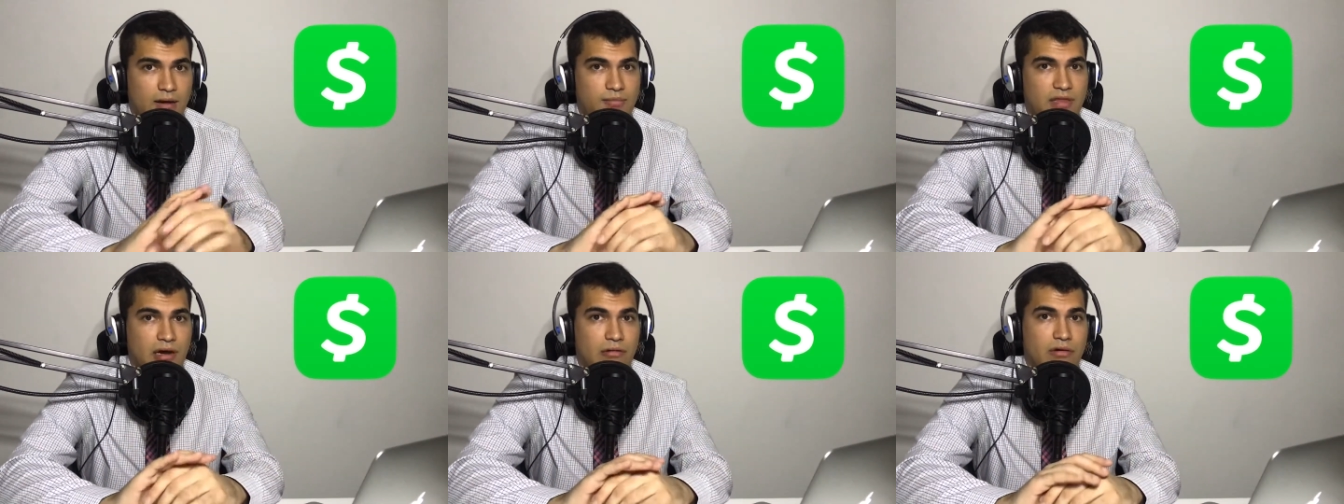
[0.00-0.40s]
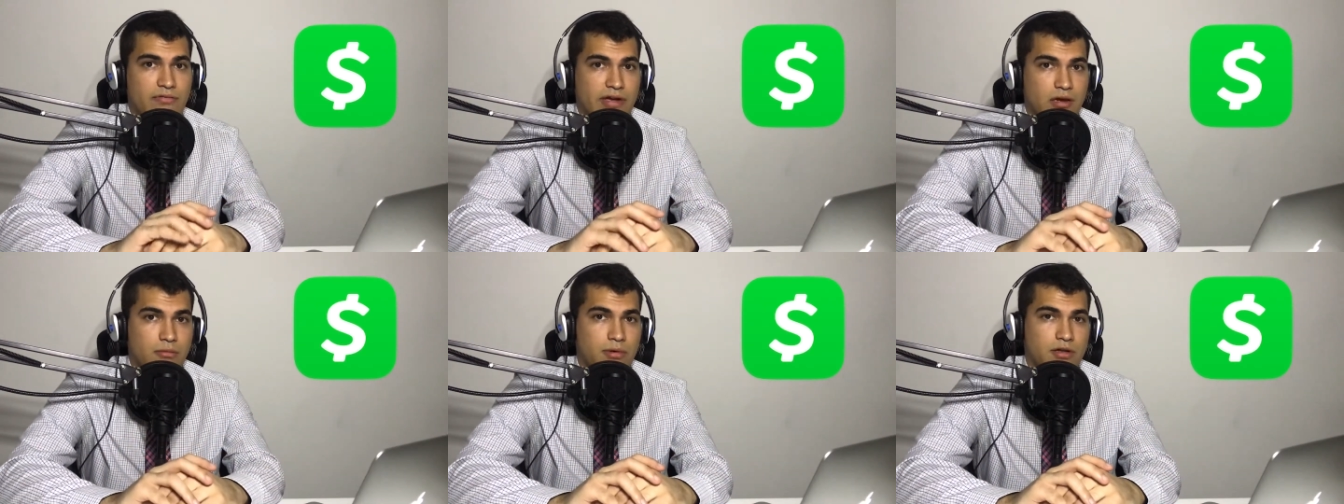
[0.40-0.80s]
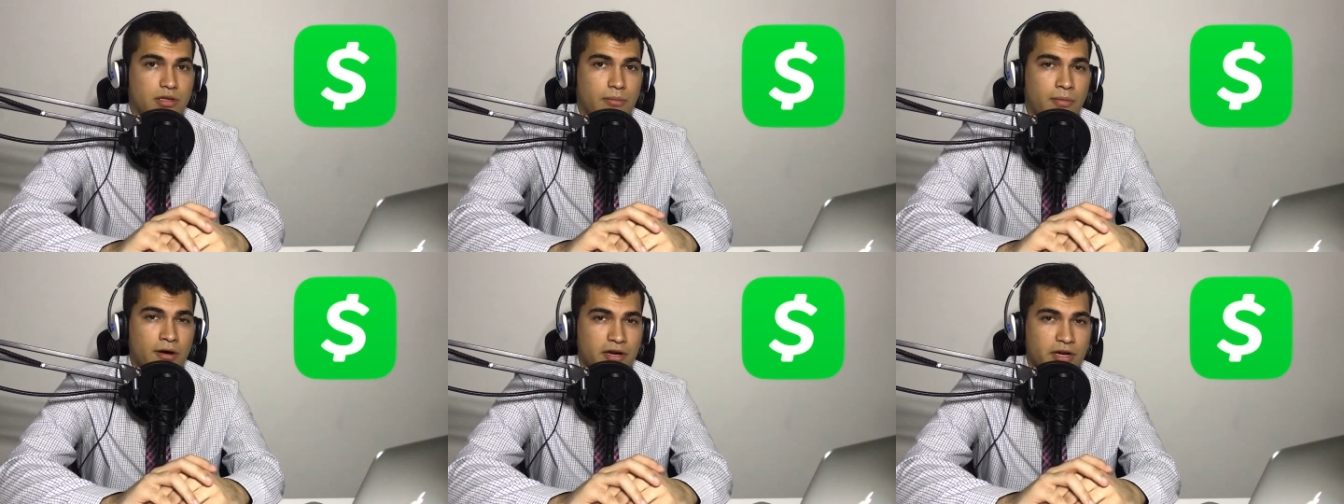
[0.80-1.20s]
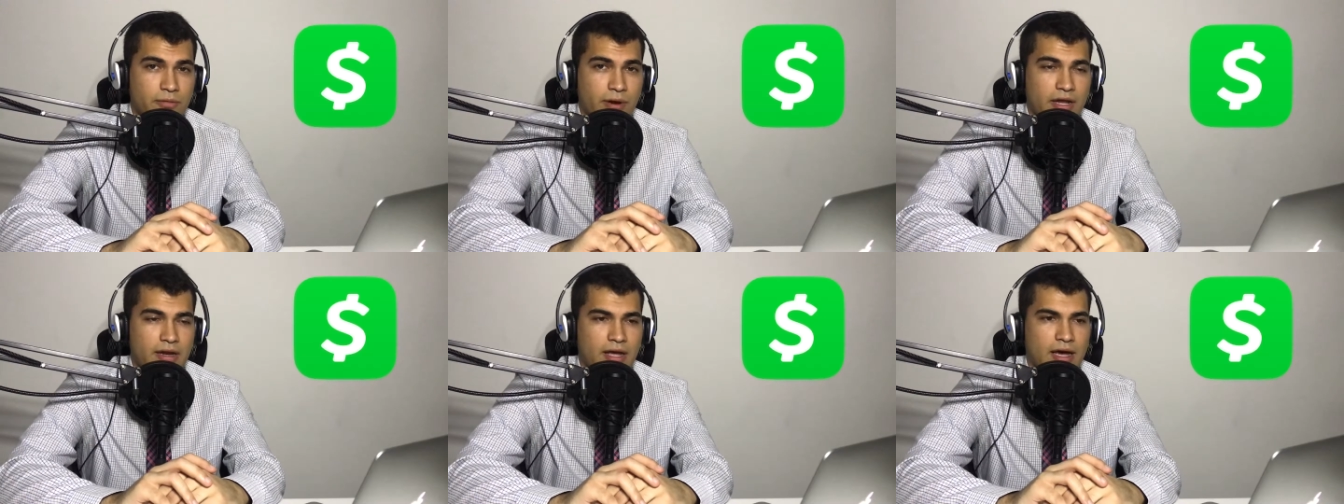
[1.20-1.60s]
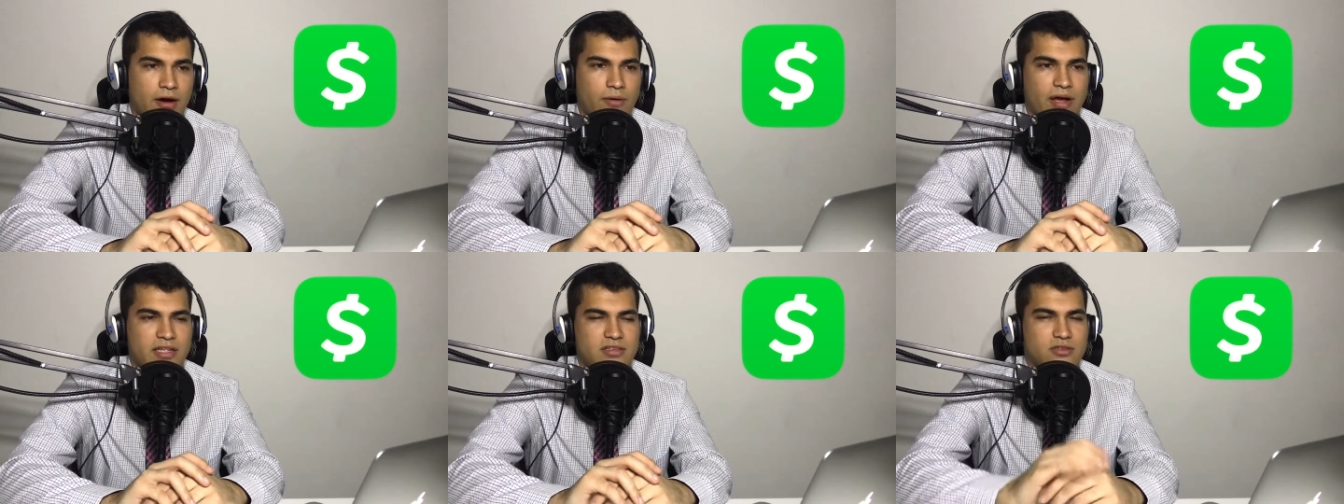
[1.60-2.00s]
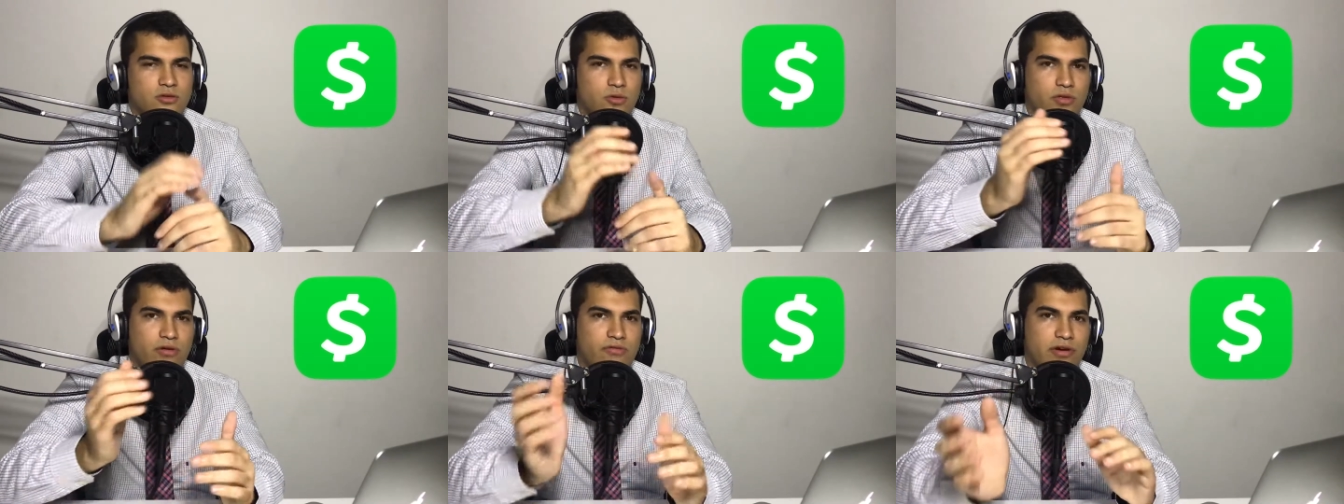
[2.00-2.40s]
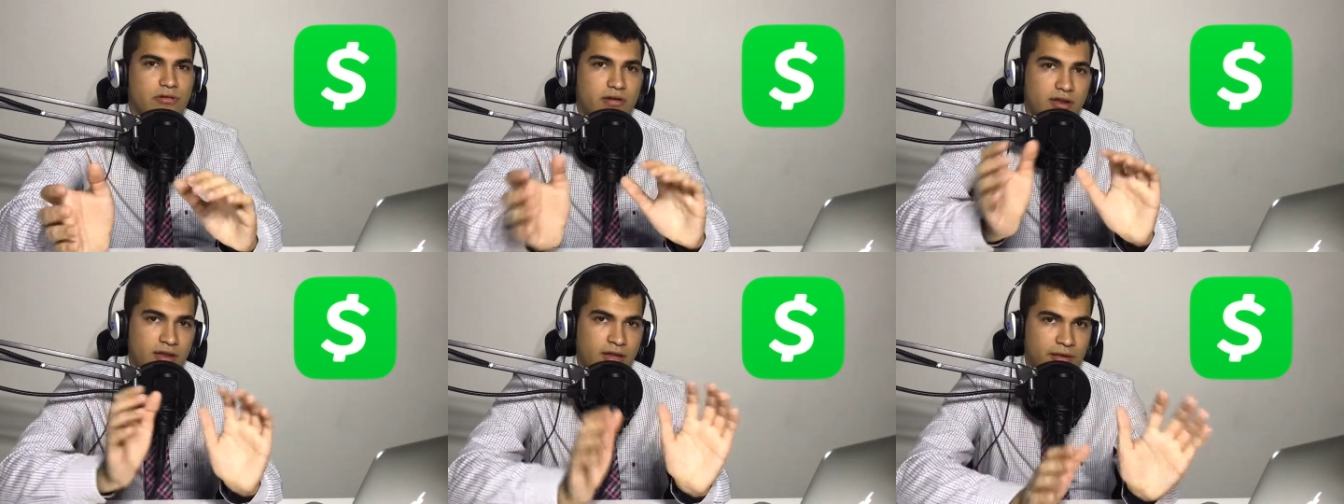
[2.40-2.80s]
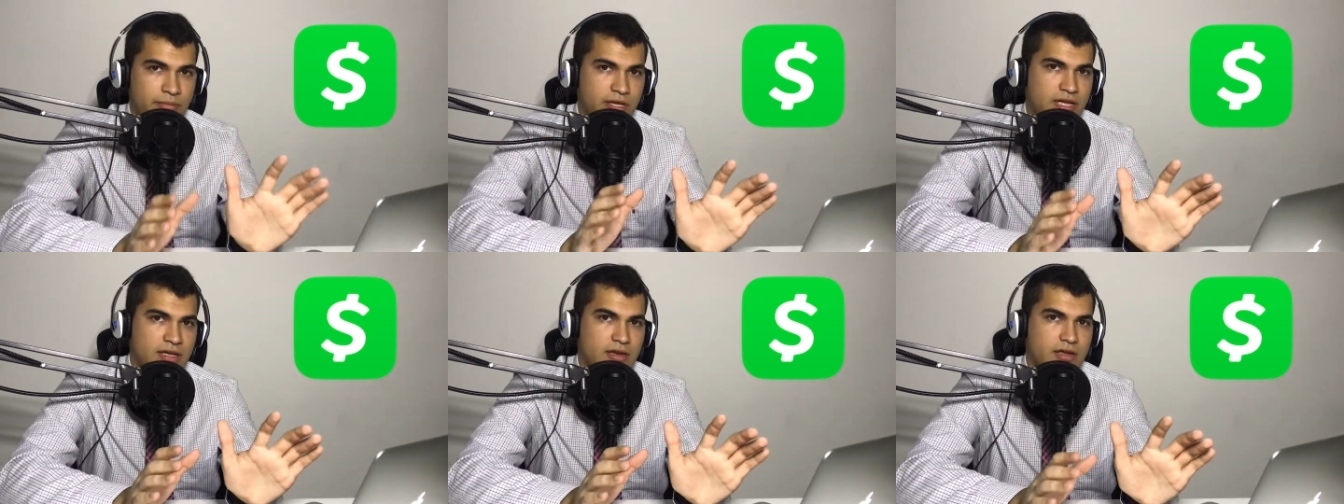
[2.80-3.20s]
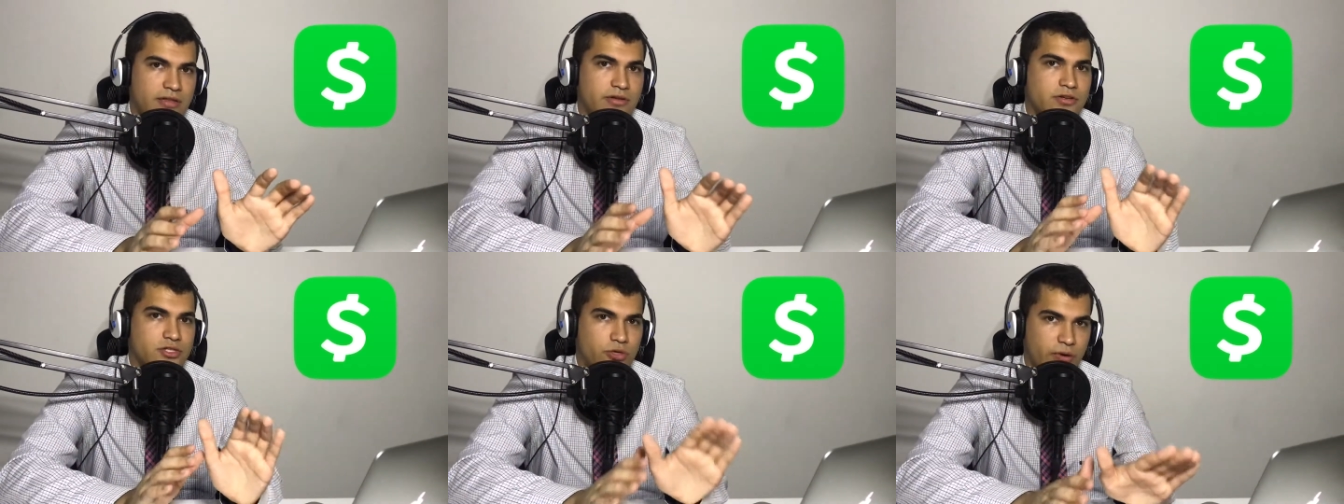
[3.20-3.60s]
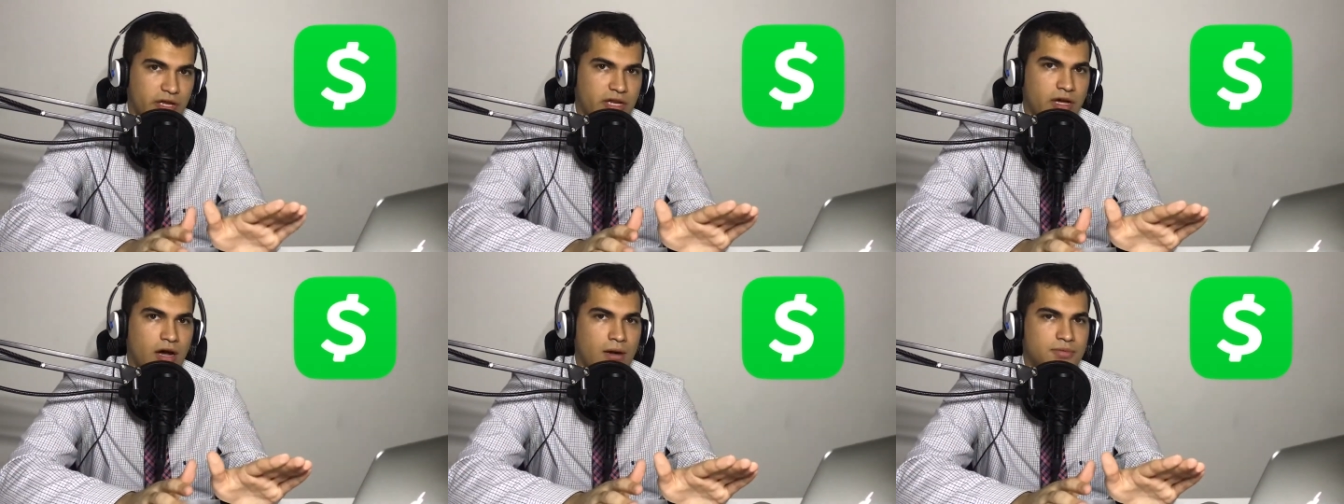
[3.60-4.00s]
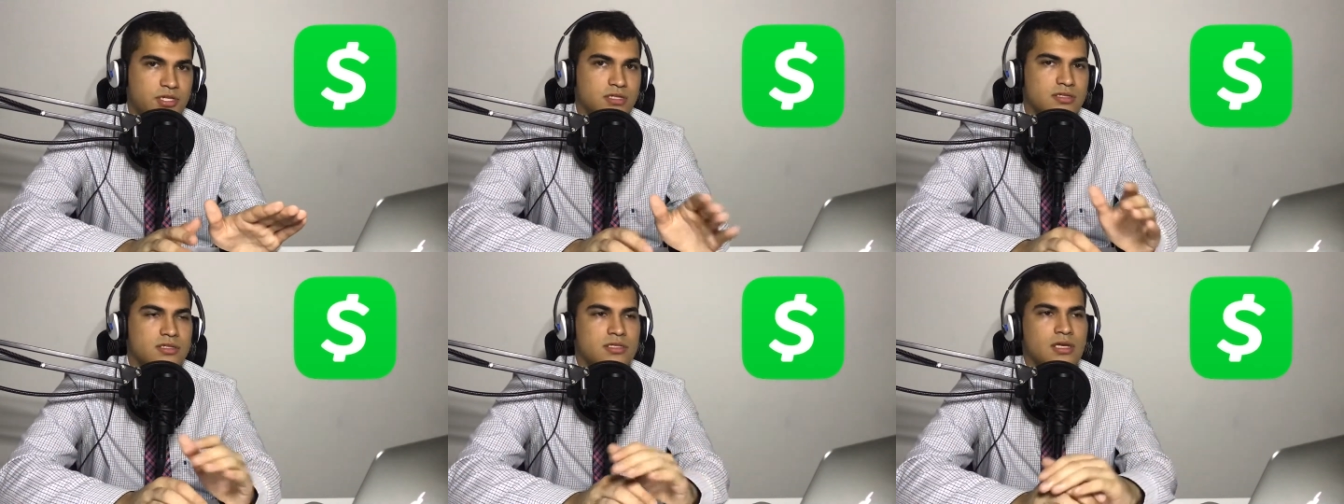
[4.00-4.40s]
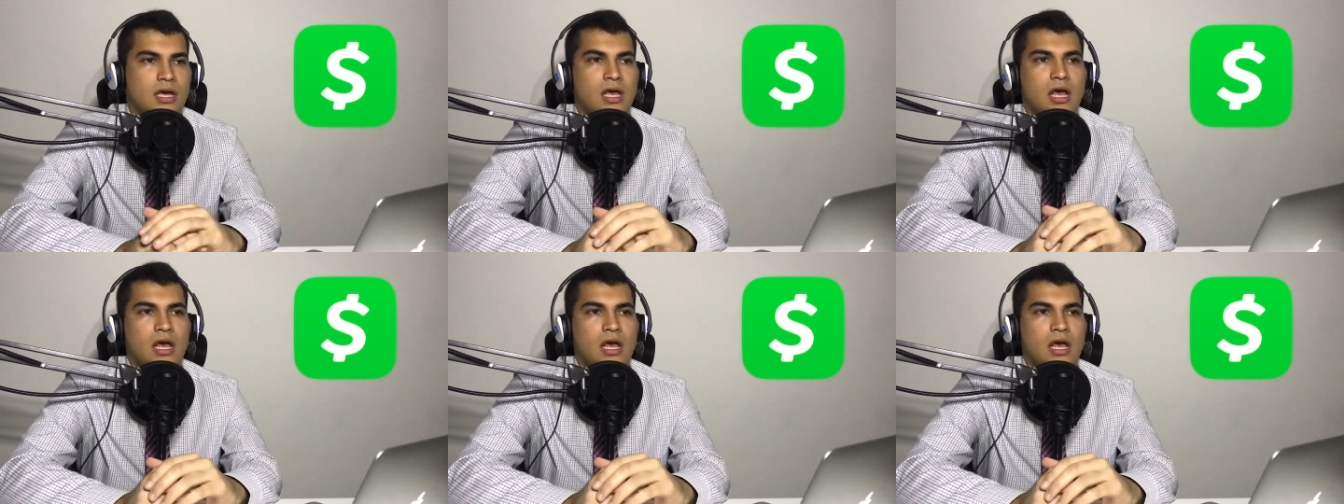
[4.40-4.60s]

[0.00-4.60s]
that are available on the market right now, and so they're very limited in their trading options,